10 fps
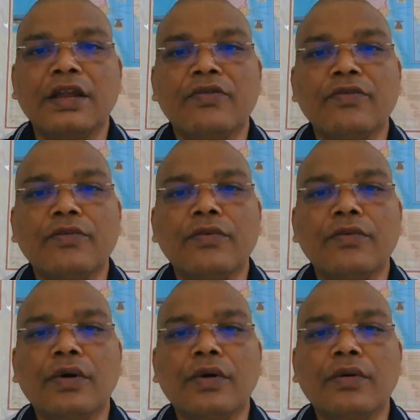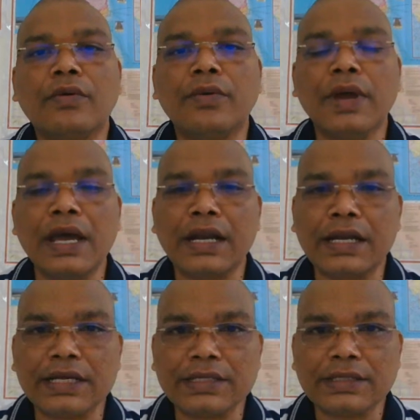where
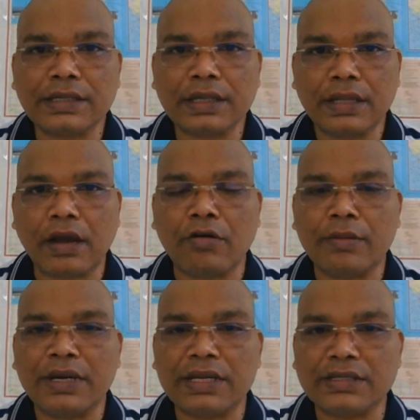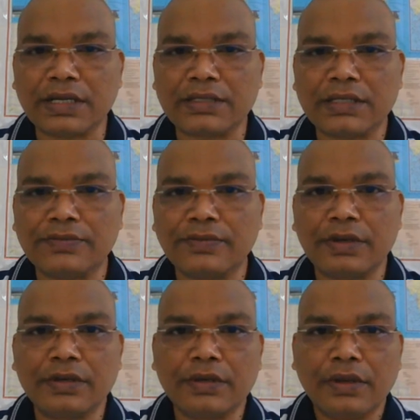it is the government is
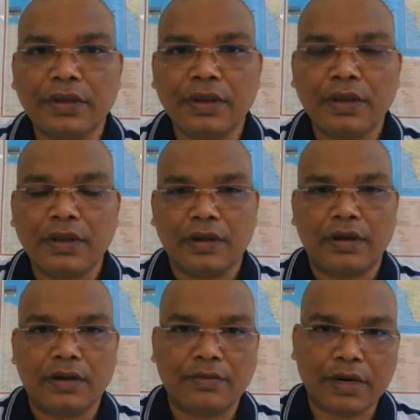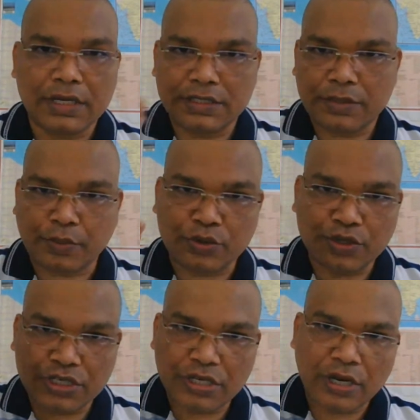successful, and what is the
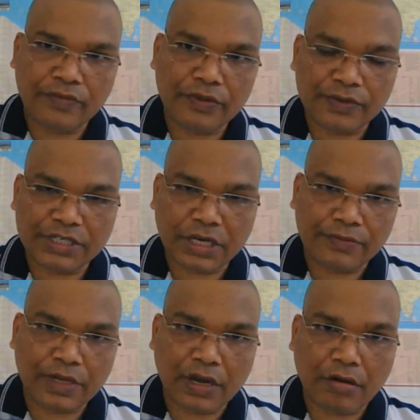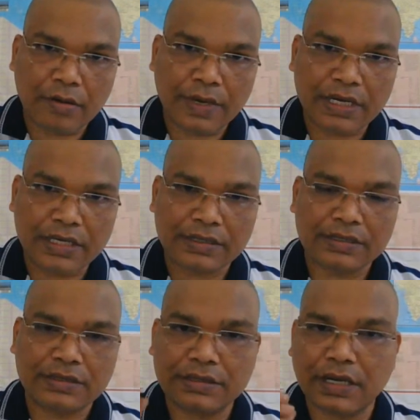projection of the vision of the government.
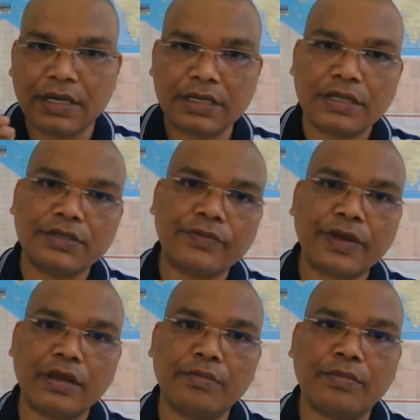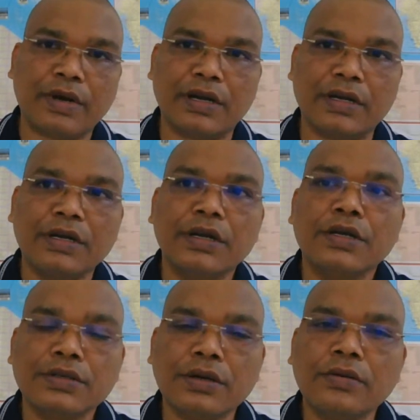That is also very important.
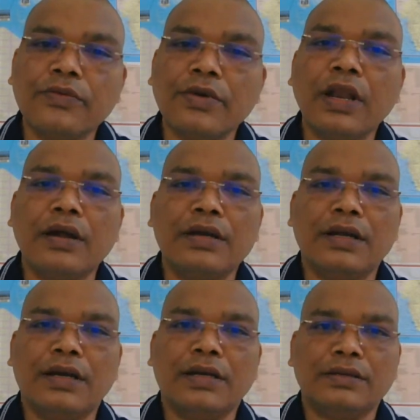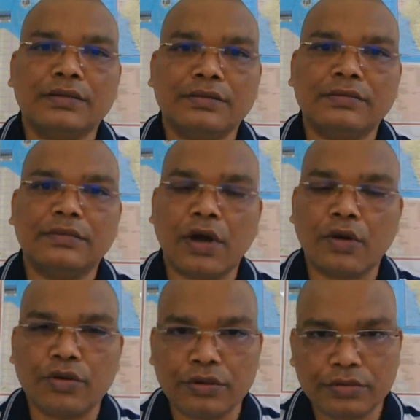So we learnt
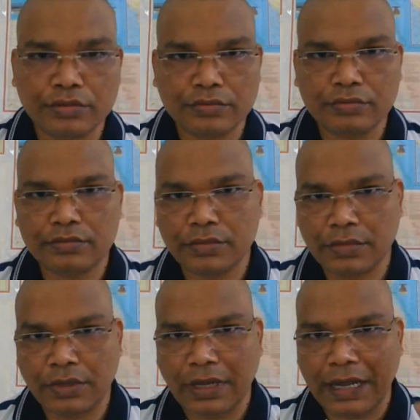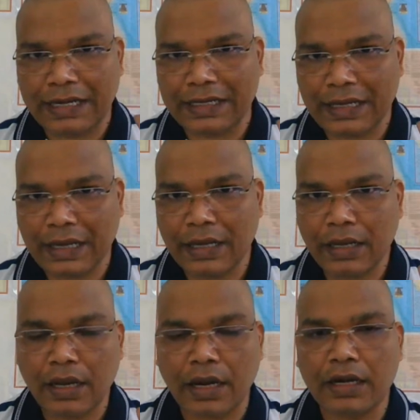how to get
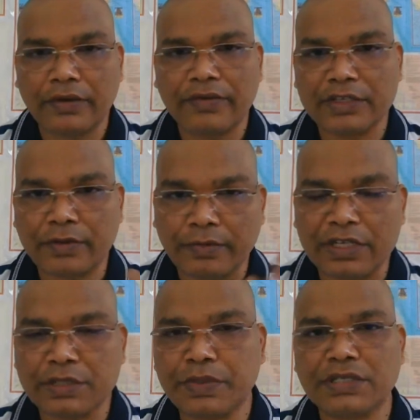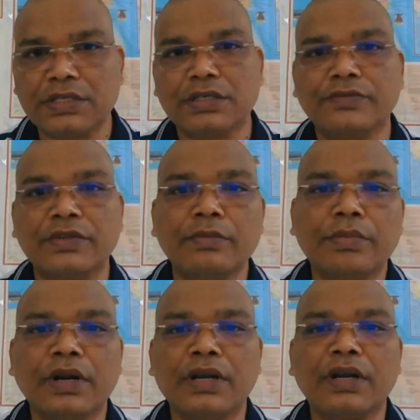the current affairs from the speeches of the
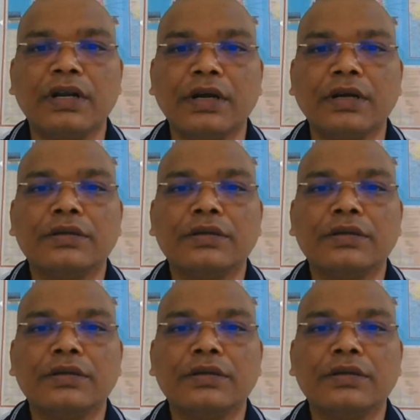important